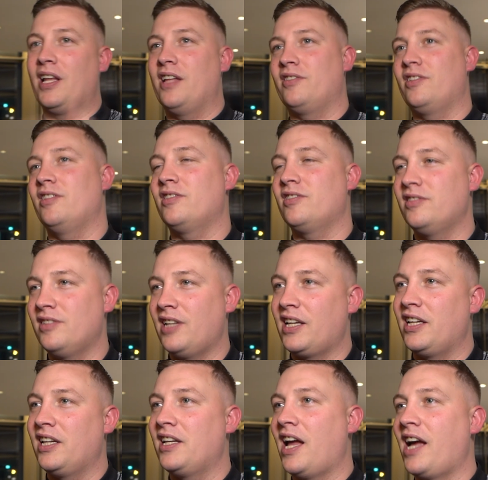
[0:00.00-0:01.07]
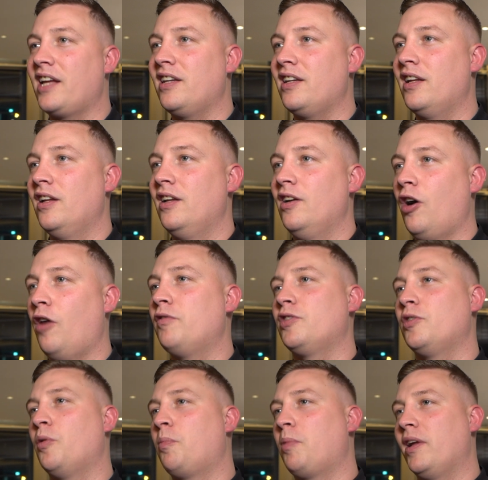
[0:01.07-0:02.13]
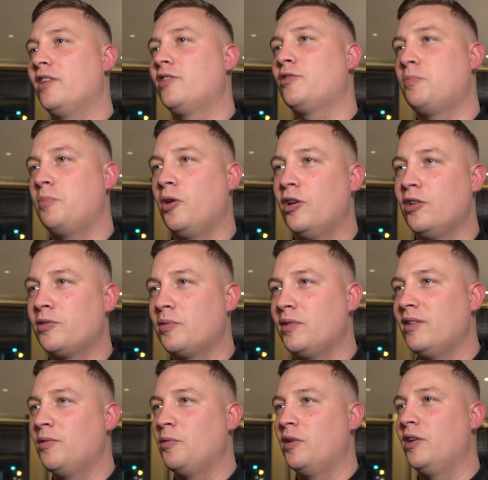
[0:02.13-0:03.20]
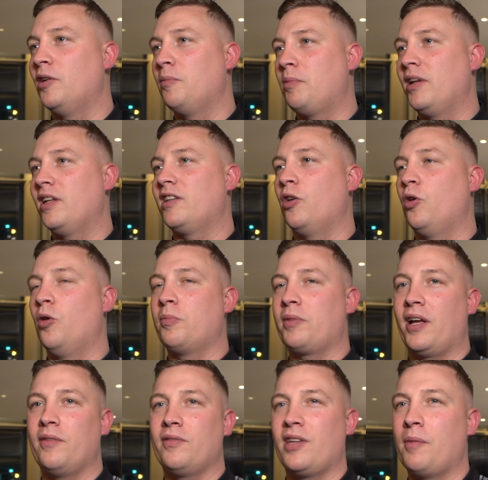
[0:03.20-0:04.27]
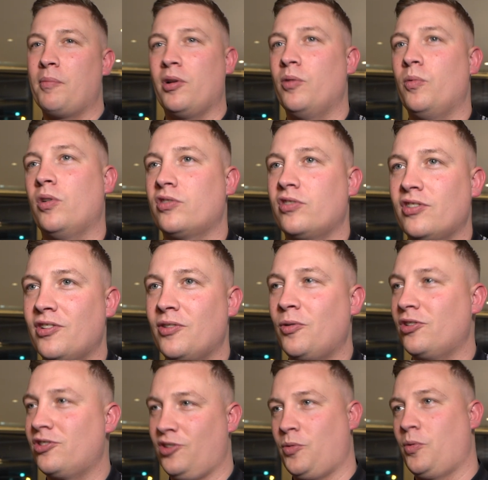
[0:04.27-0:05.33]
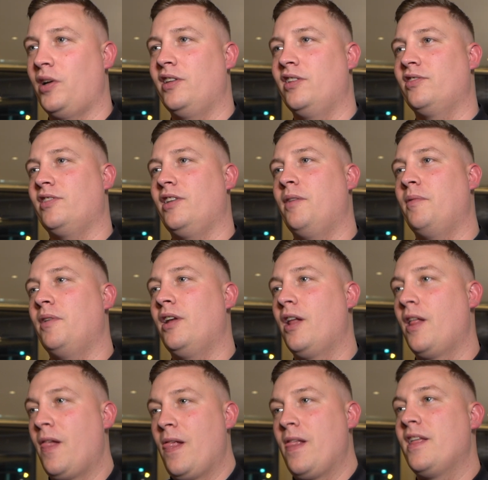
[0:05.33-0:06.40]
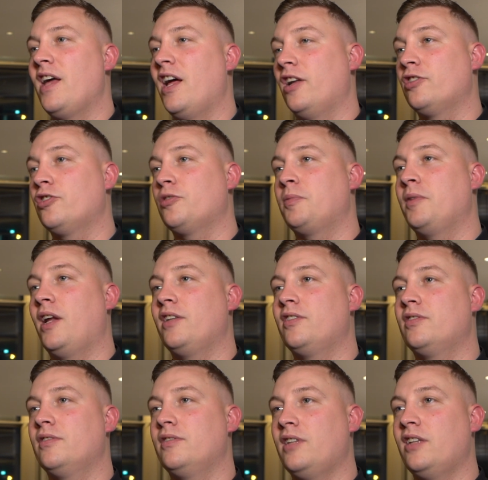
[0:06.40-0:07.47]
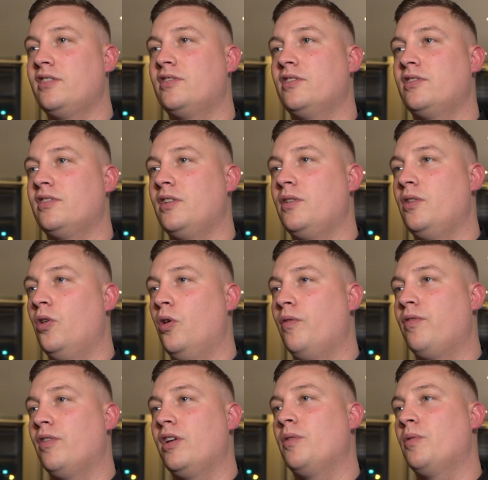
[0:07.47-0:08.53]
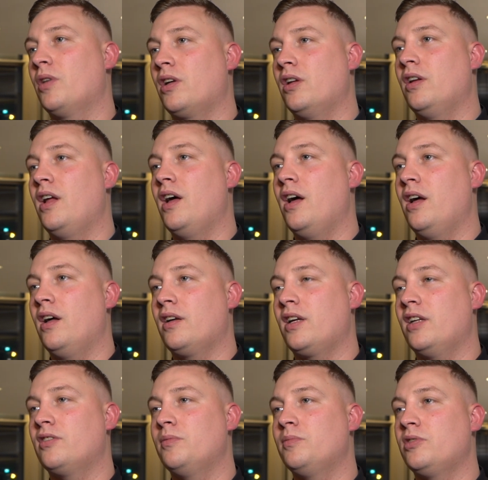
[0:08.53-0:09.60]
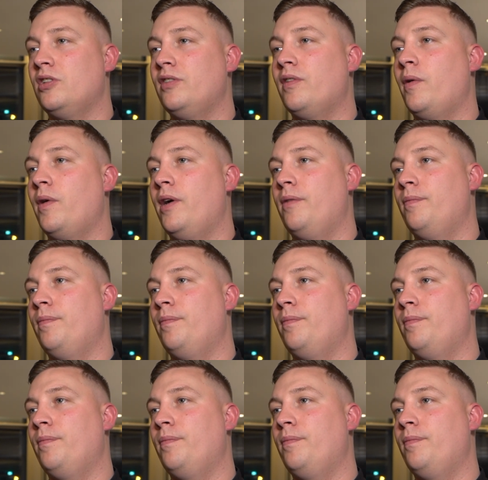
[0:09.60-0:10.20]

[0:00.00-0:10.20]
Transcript: there since '99. Obviously, we played Spurs when they played the home games there, but it wasn't quite the same. And yeah, it'll just be nice to see. Hopefully, we can get some silverware.